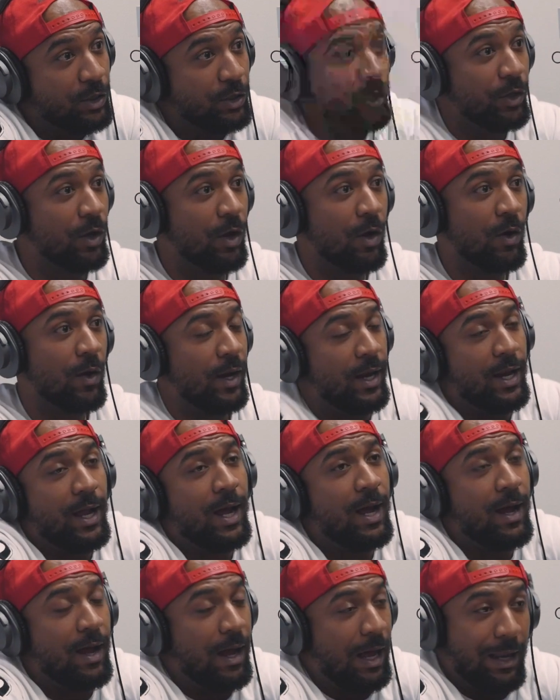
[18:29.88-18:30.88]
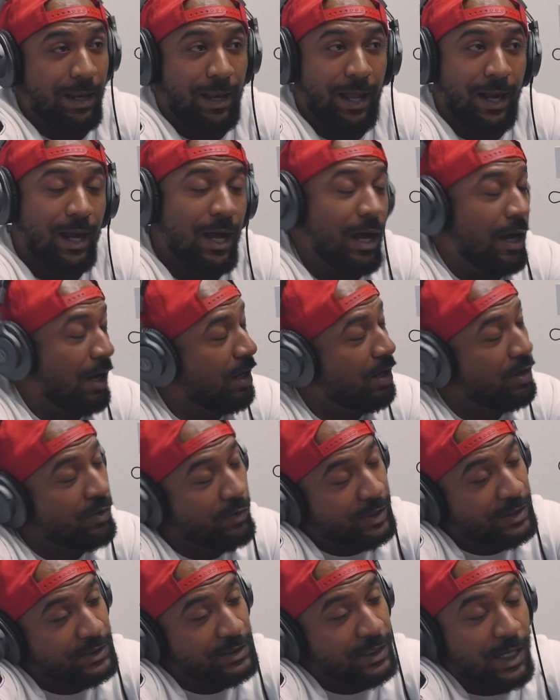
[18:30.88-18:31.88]
You know, and I
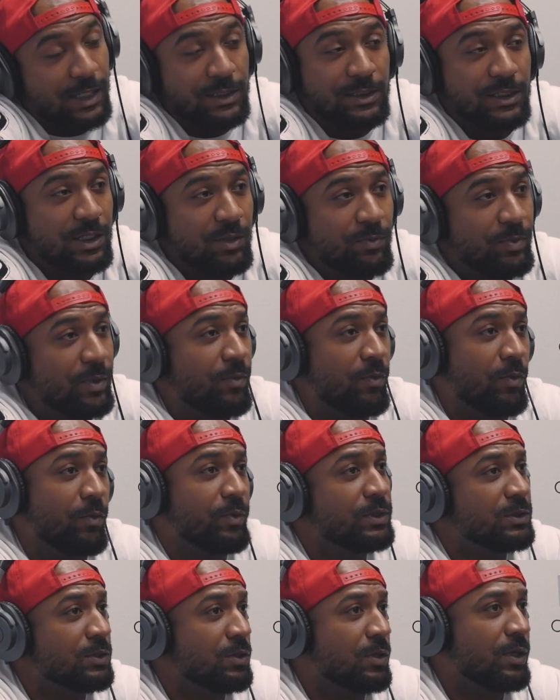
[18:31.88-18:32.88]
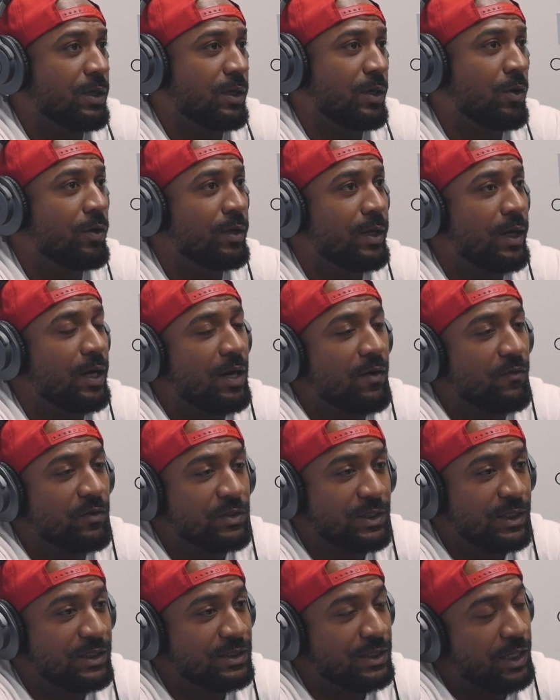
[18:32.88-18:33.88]
always say, I tell people when we start going that
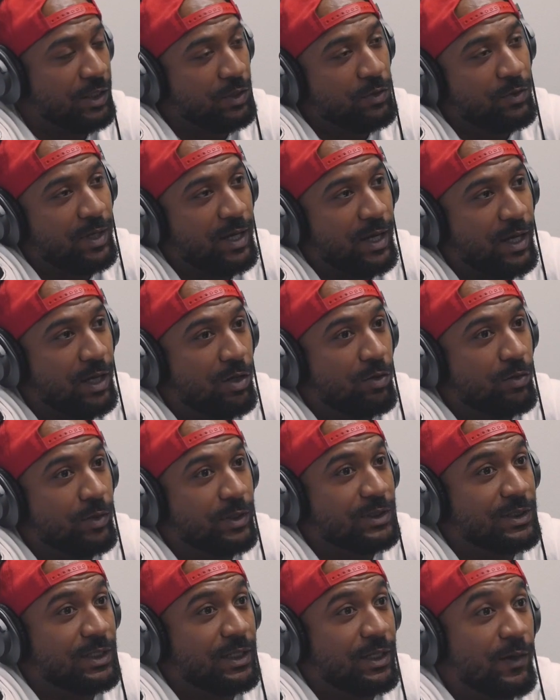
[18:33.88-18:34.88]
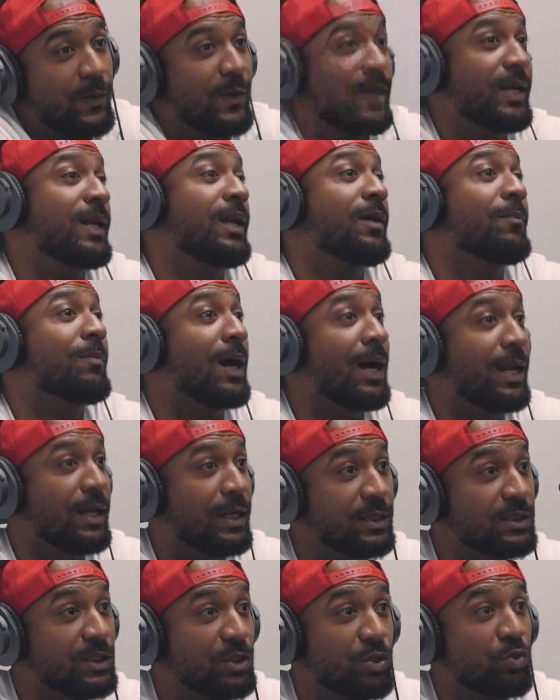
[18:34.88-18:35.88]
conversation, like you can't go and tell
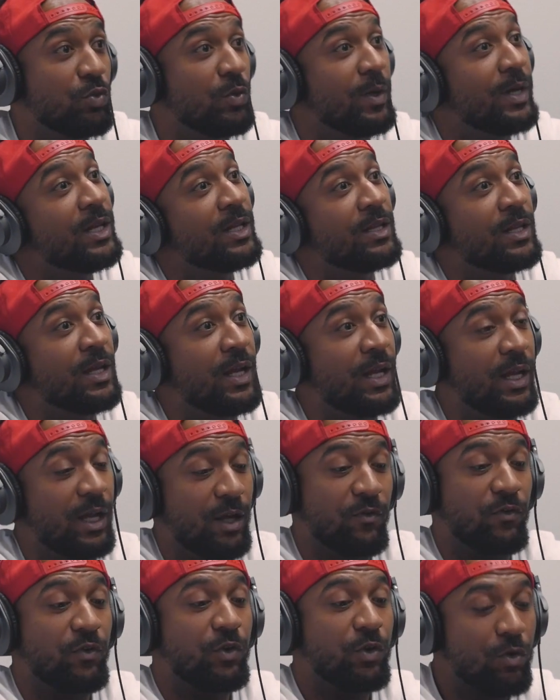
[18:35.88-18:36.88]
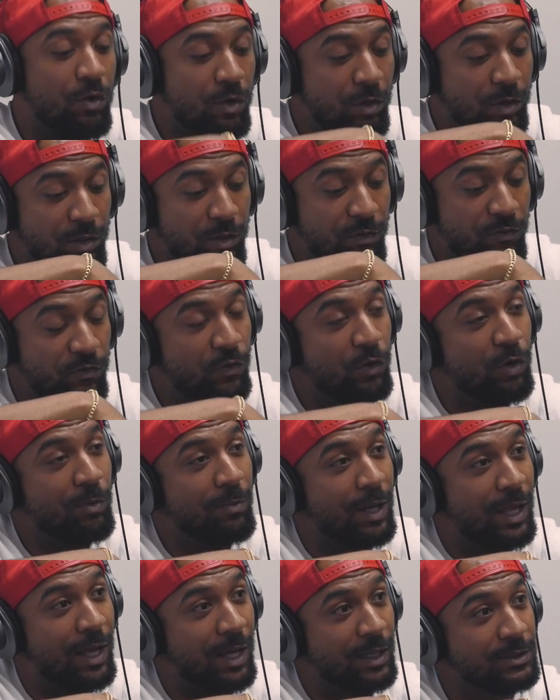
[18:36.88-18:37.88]
anybody to do anything if your little 4
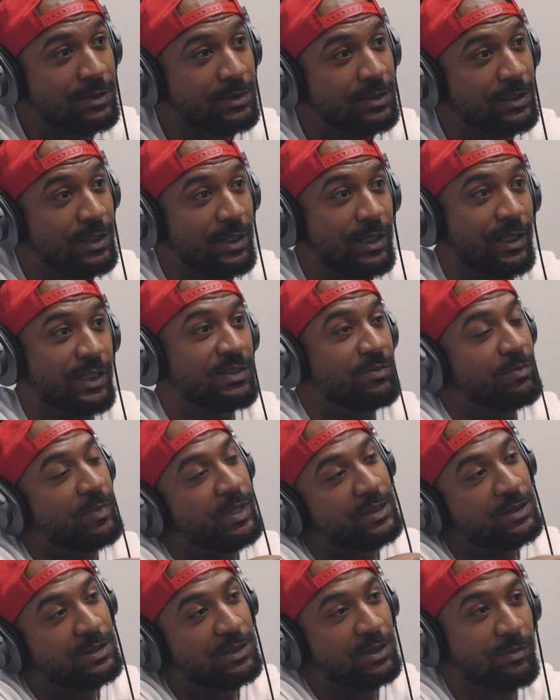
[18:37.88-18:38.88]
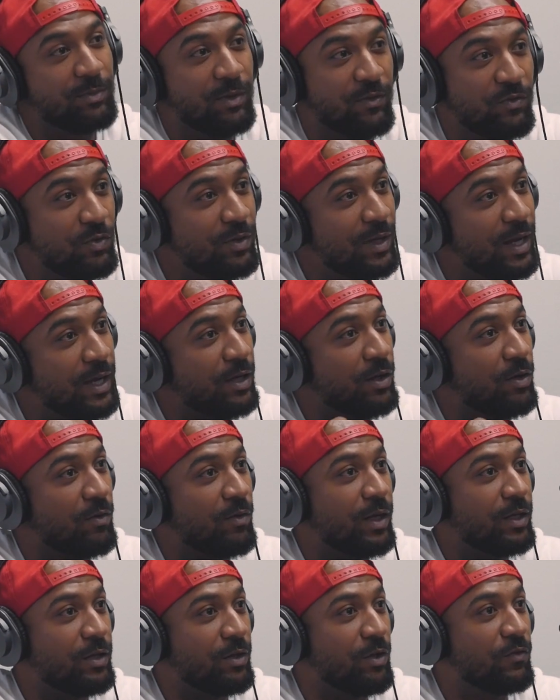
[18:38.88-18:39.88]
blocks is messed up. If you can't
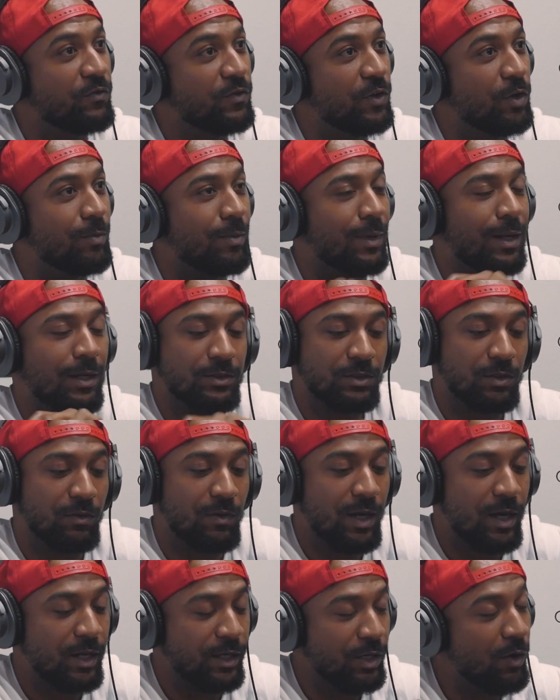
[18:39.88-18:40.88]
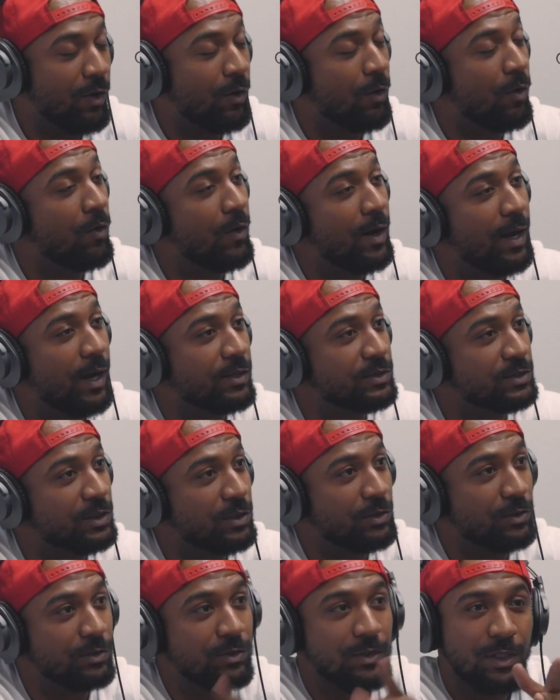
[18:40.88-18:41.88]
correct your flow blocks around your own
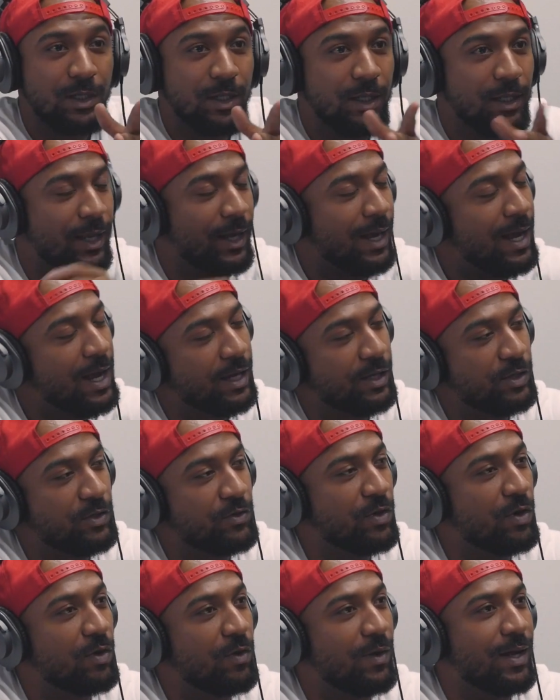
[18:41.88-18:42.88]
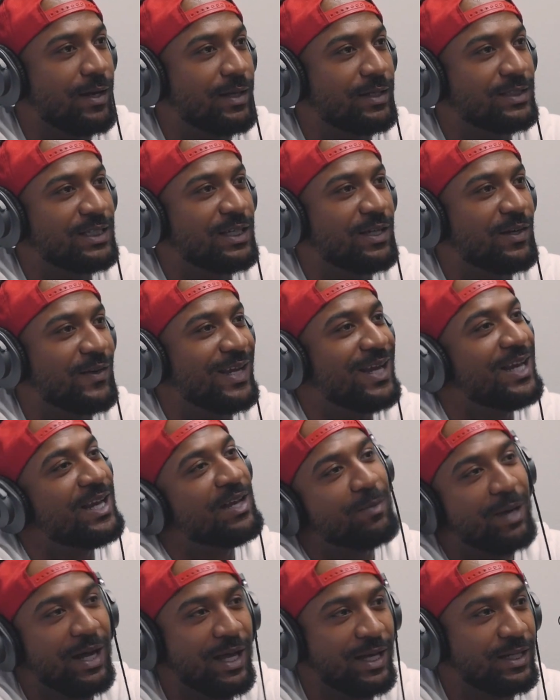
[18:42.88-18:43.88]
household, like how can you go out and tell
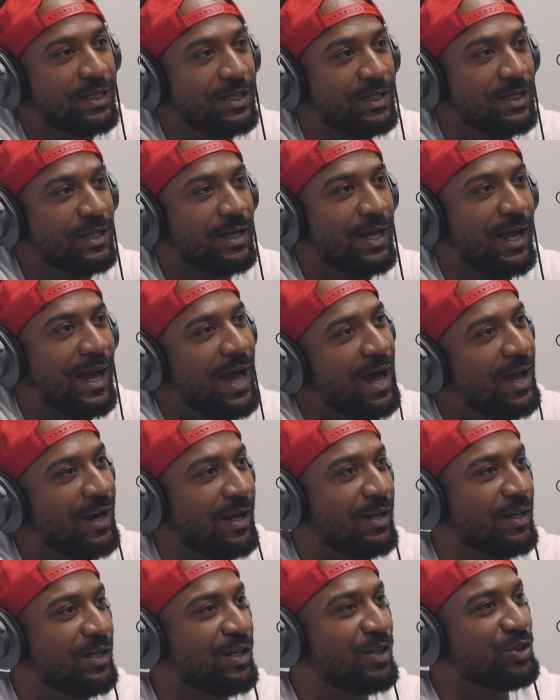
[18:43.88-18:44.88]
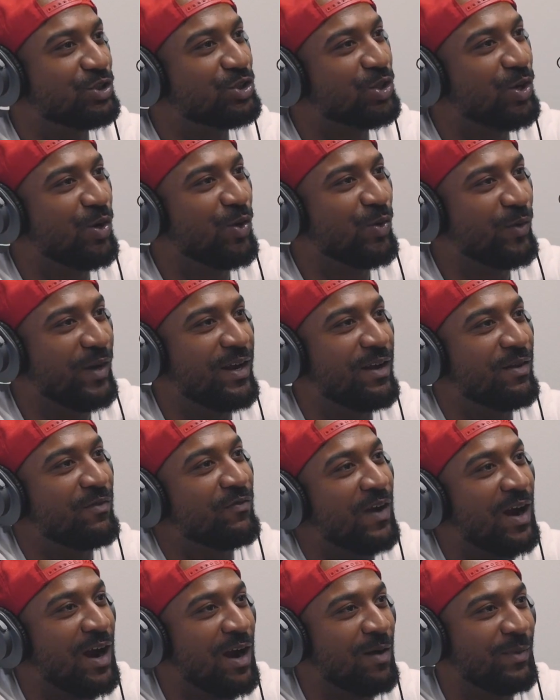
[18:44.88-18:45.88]
anybody how to control their
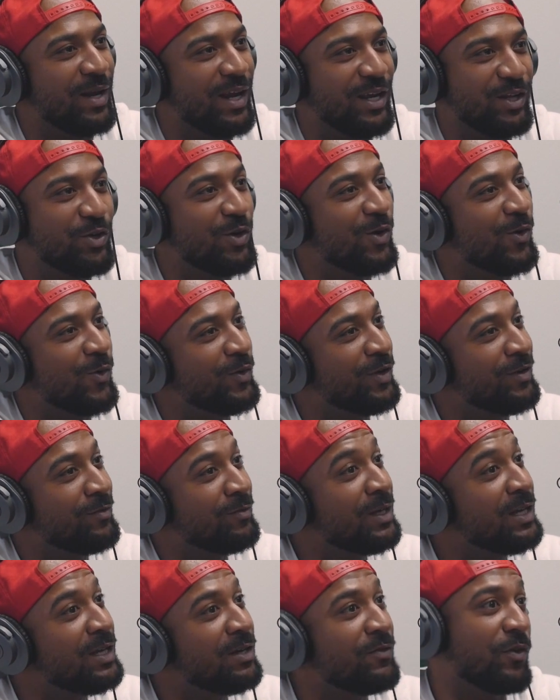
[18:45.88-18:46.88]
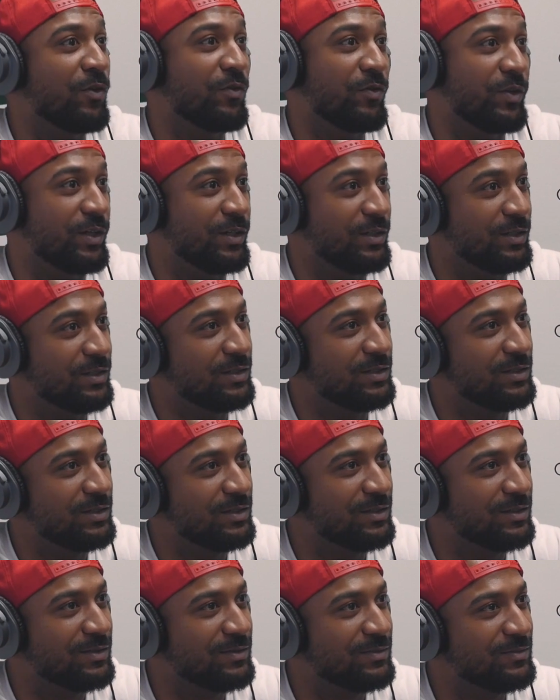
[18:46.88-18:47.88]
environment and you don't even live over
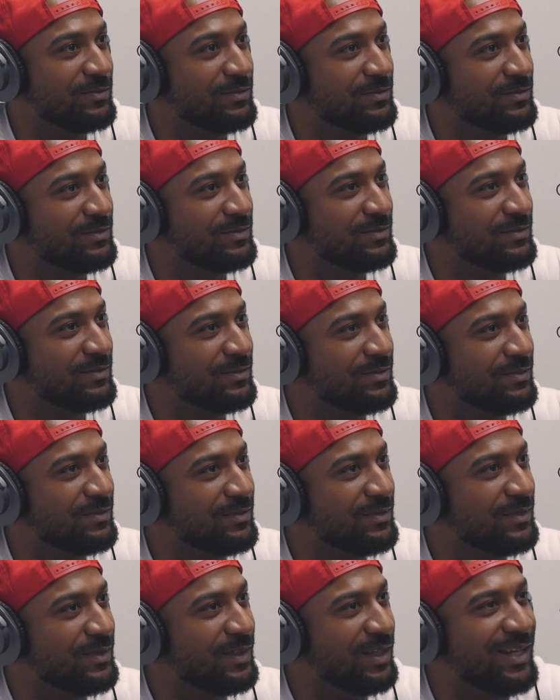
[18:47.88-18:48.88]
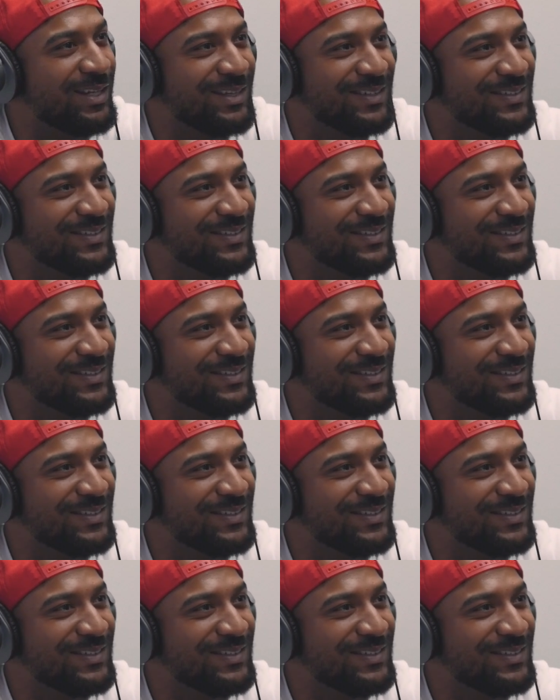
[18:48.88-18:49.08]
there?